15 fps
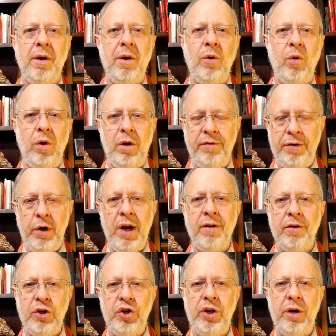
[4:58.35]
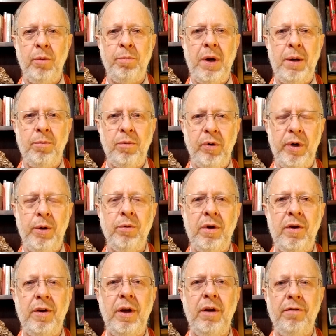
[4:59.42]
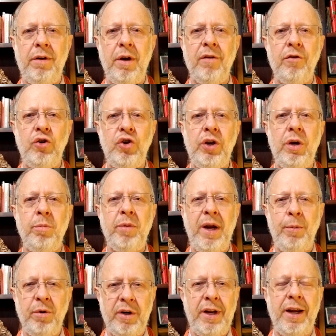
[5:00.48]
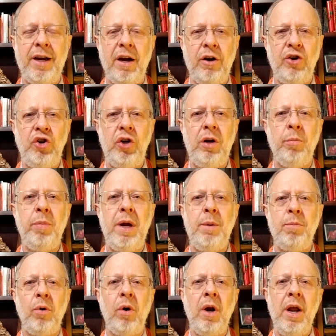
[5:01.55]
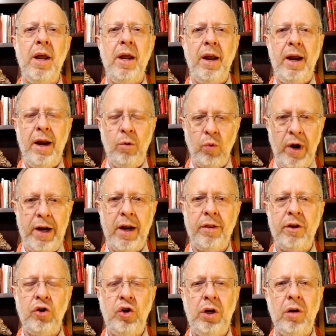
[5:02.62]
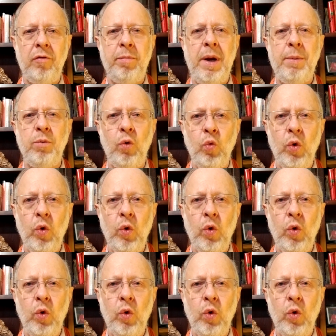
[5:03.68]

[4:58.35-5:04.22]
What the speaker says: Or if you have a sheet of paper, he would say, if you have a sheet of paper, take out a sheet of paper and write on the sheet of paper, what